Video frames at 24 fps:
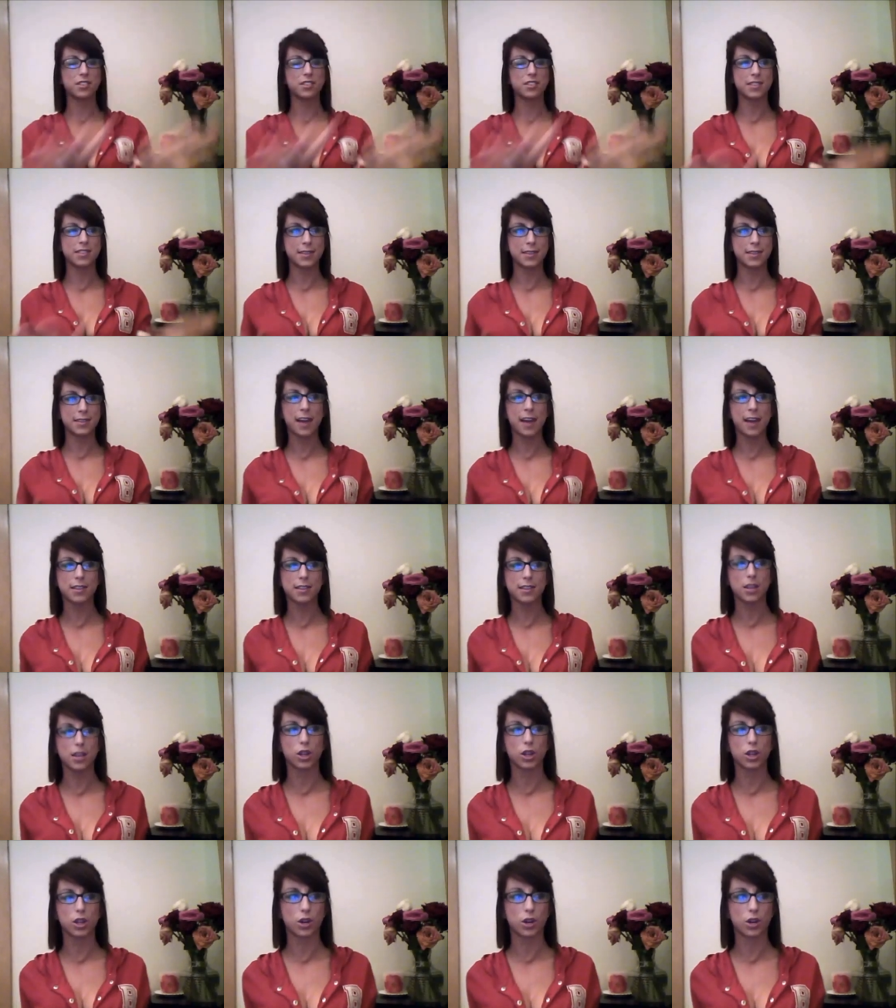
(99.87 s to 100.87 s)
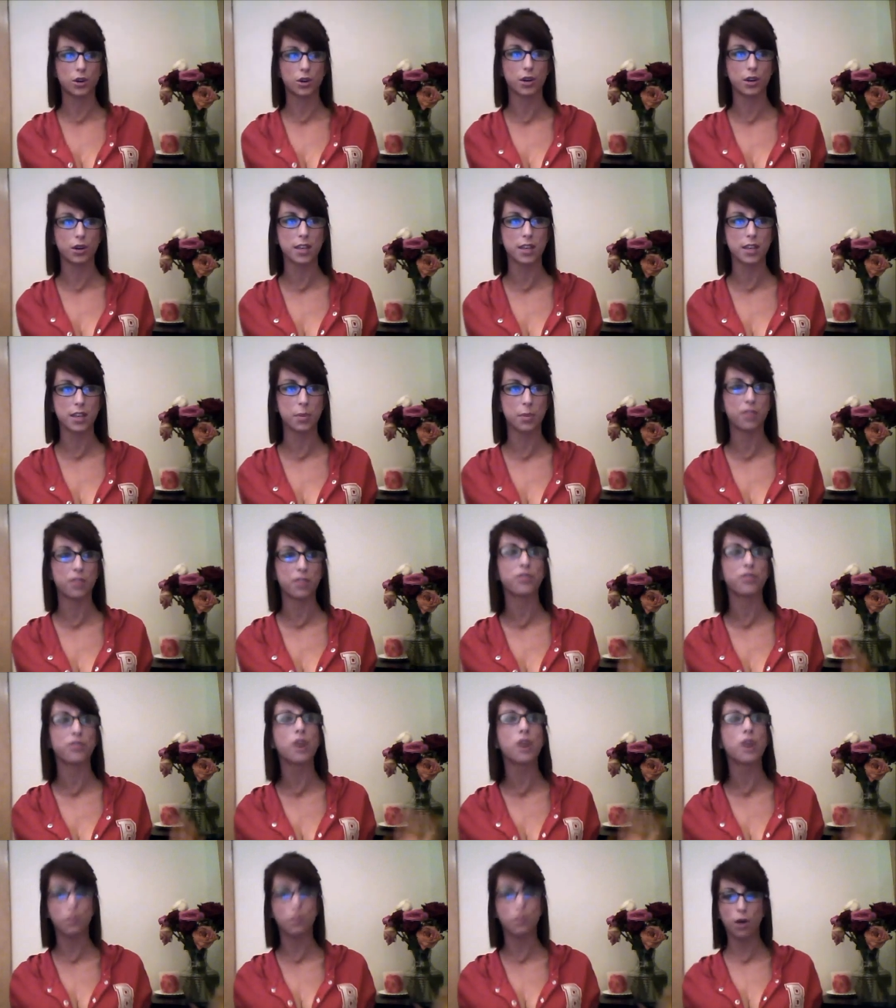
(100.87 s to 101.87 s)
sex learners up in the
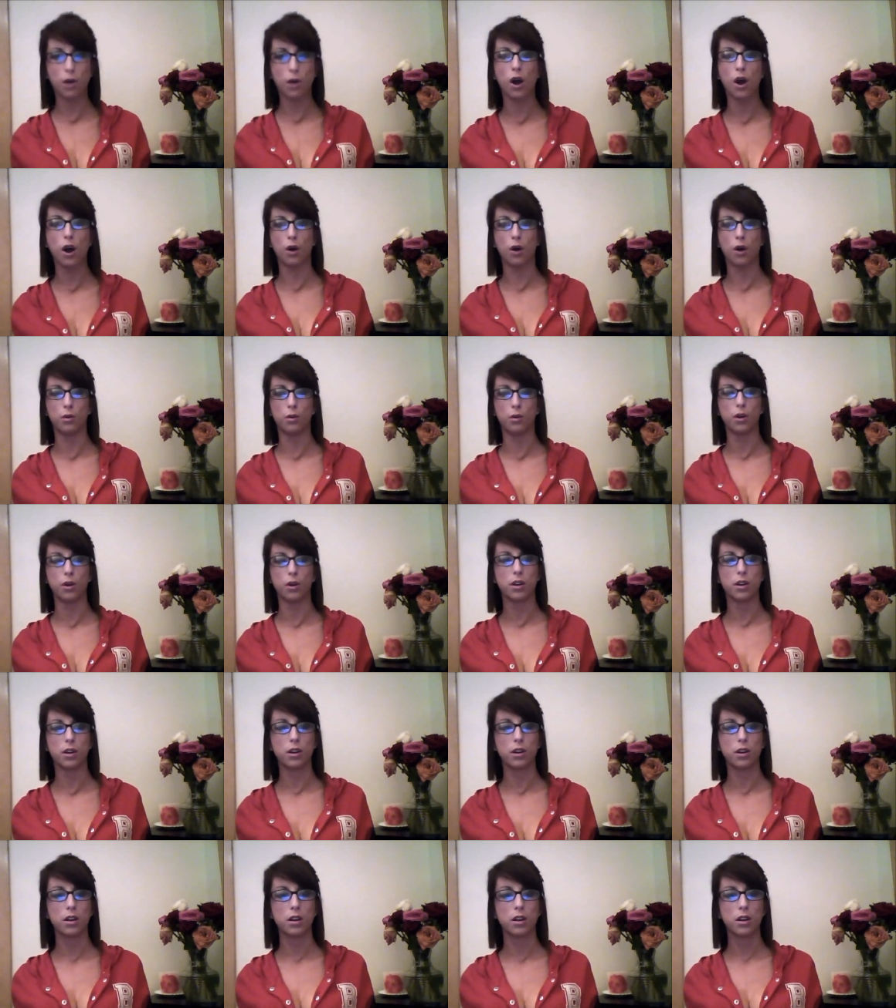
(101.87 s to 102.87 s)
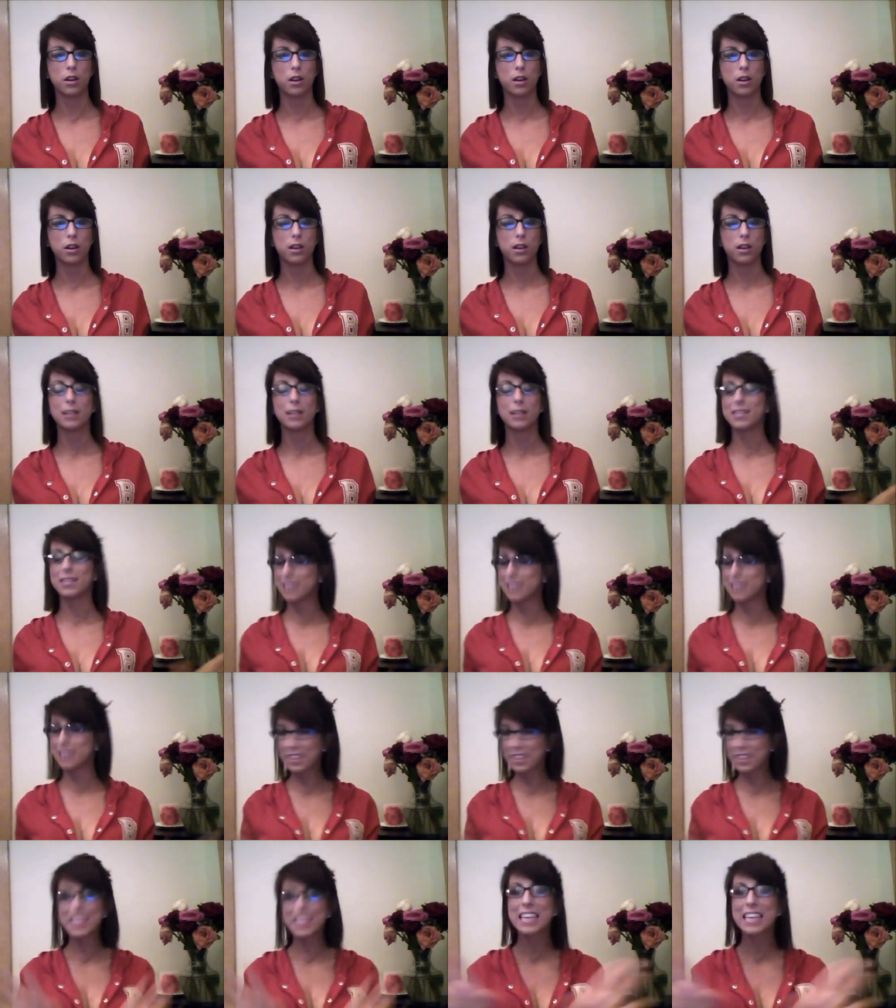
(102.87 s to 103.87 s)
front row
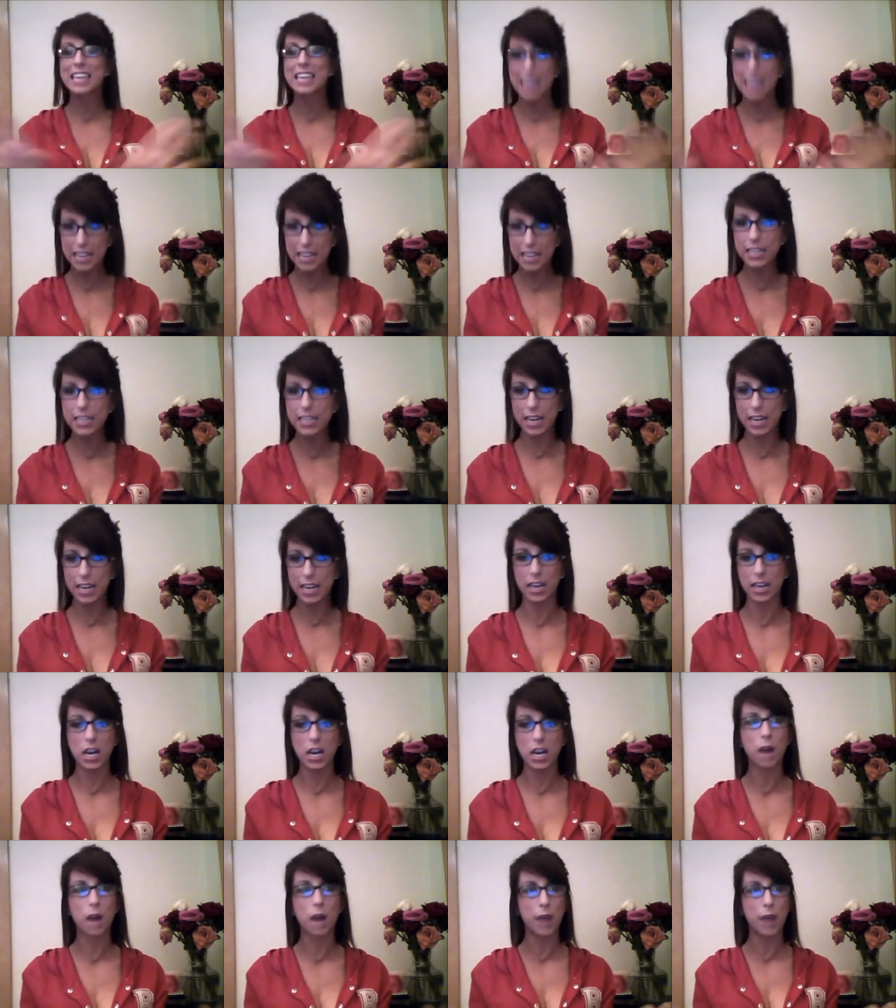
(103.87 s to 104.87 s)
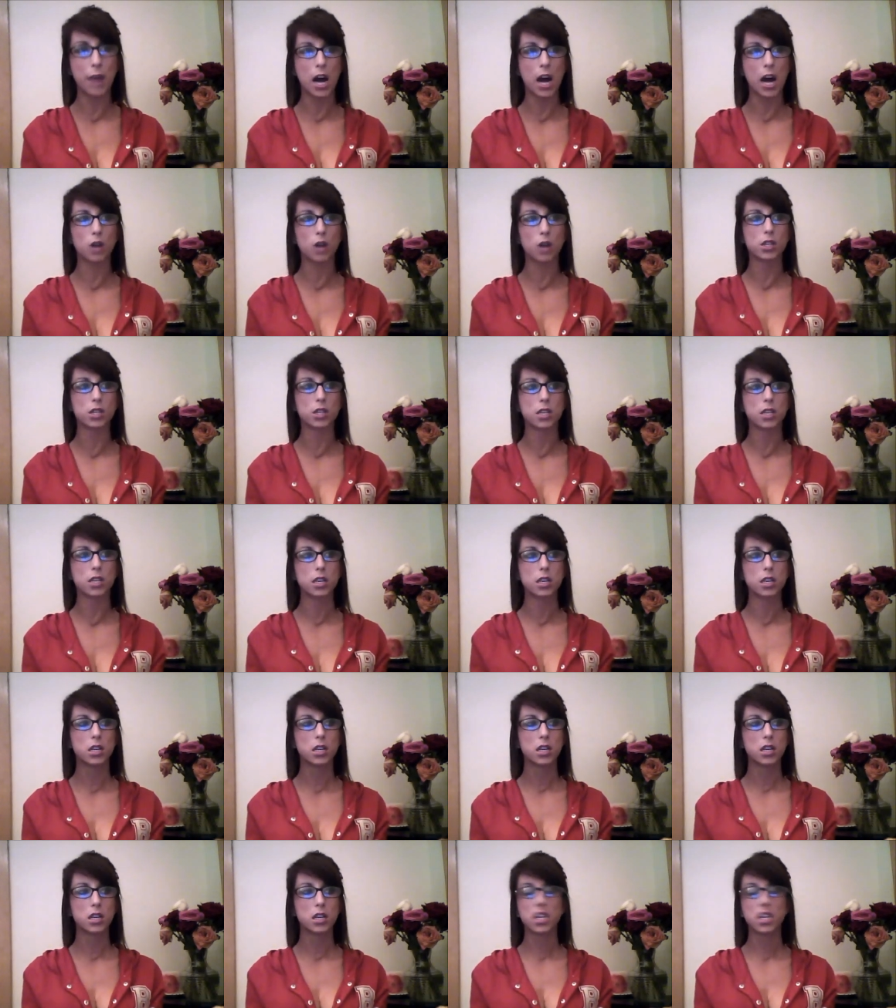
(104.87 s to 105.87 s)
giggling about,
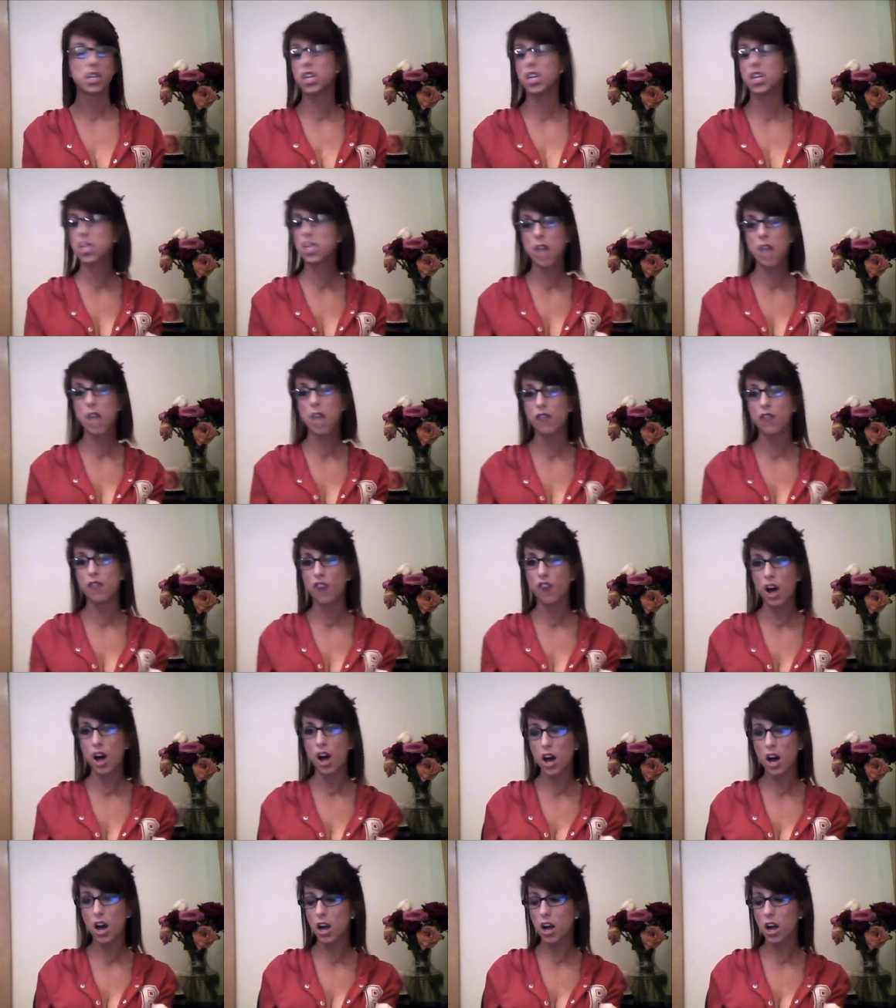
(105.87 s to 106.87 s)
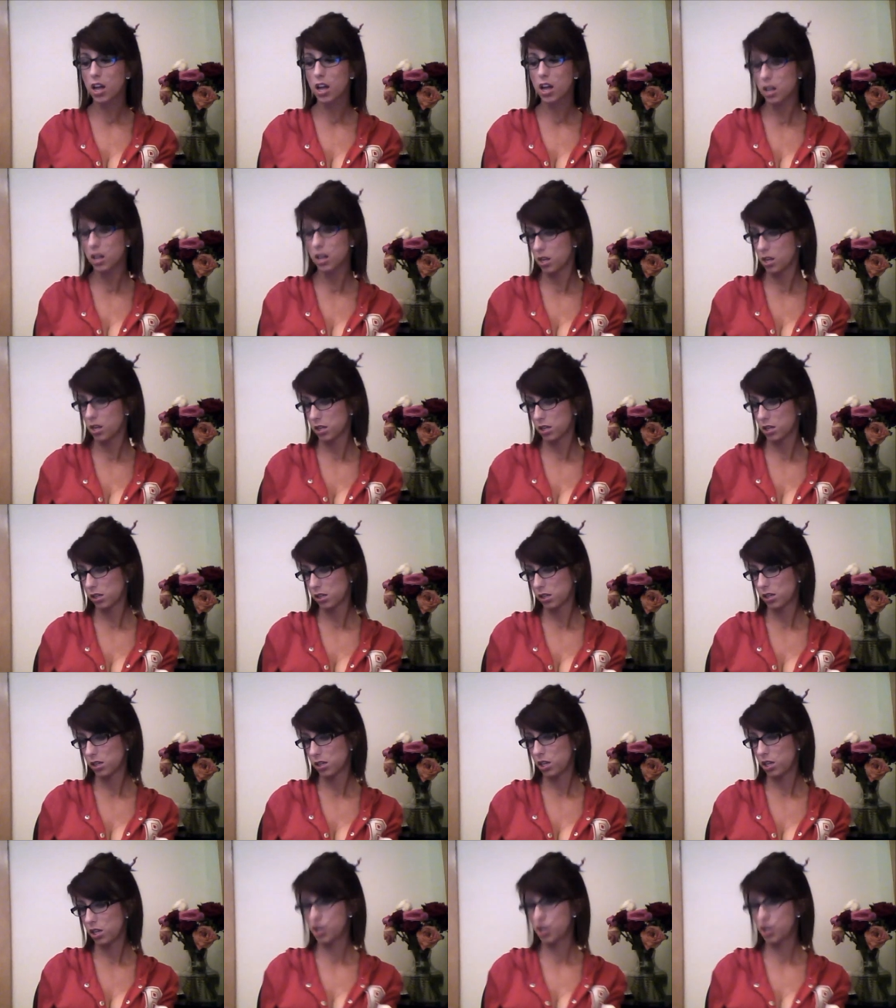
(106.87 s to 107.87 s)
you just gotta fuck.
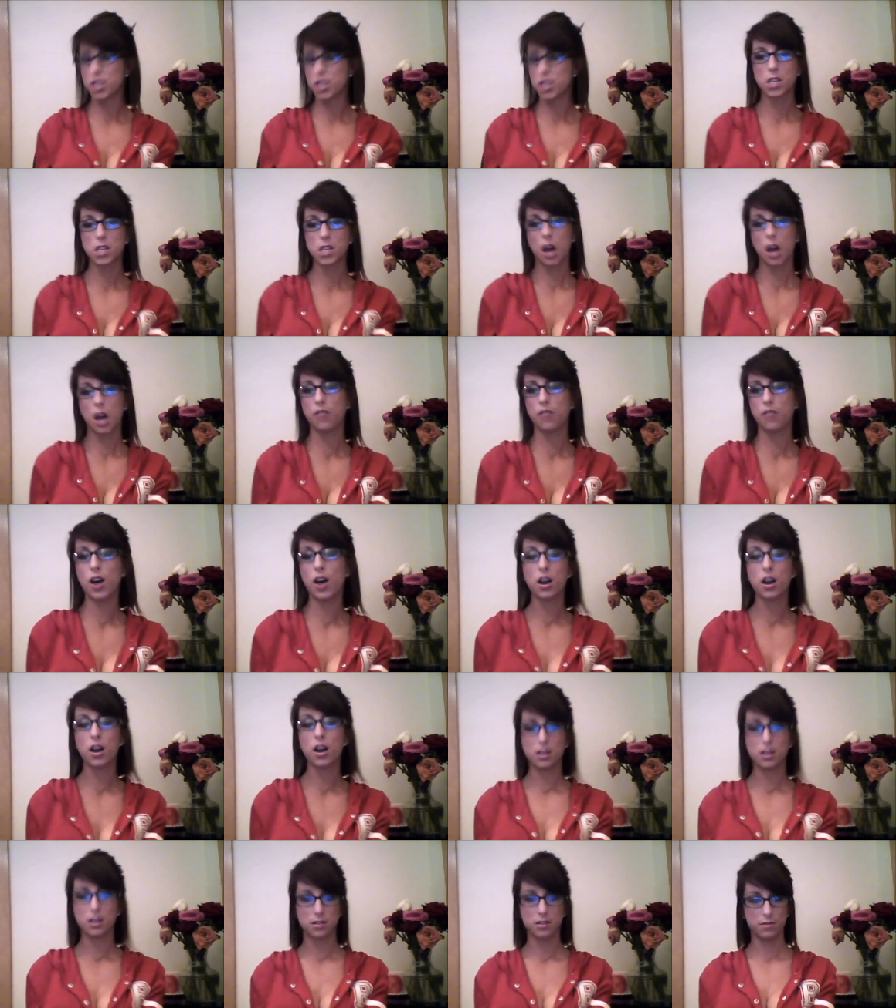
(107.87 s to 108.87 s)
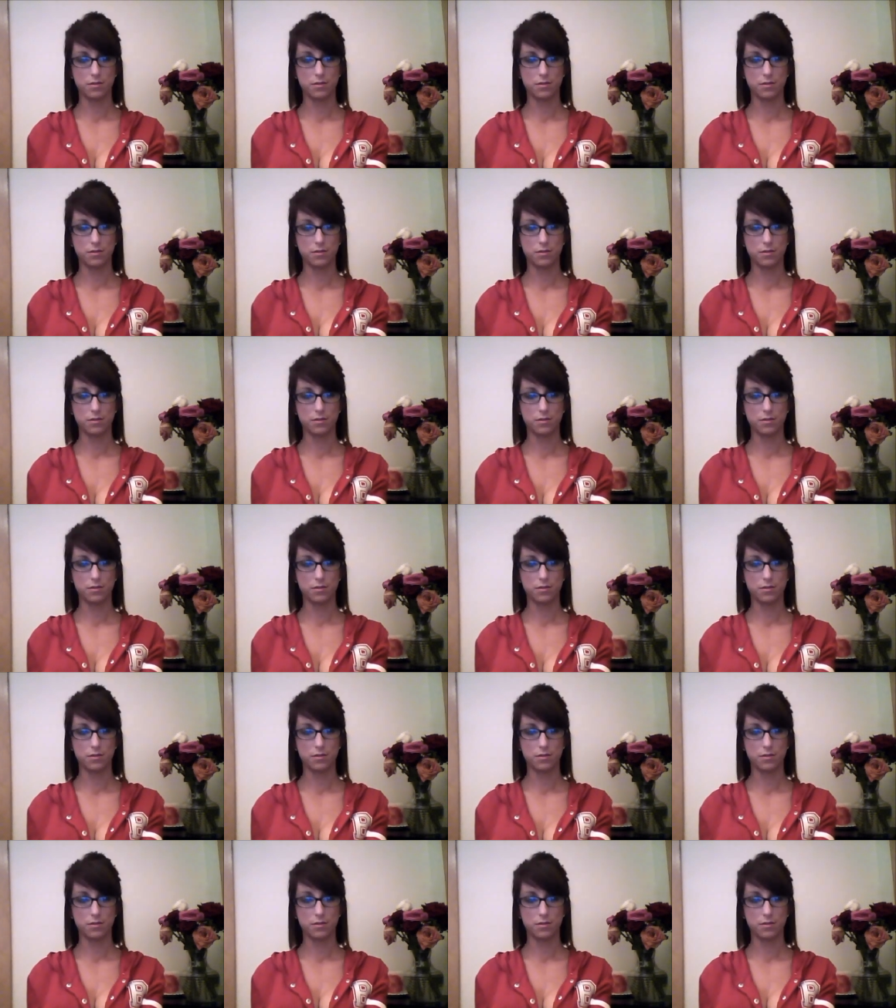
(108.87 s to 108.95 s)
You just gotta fuck.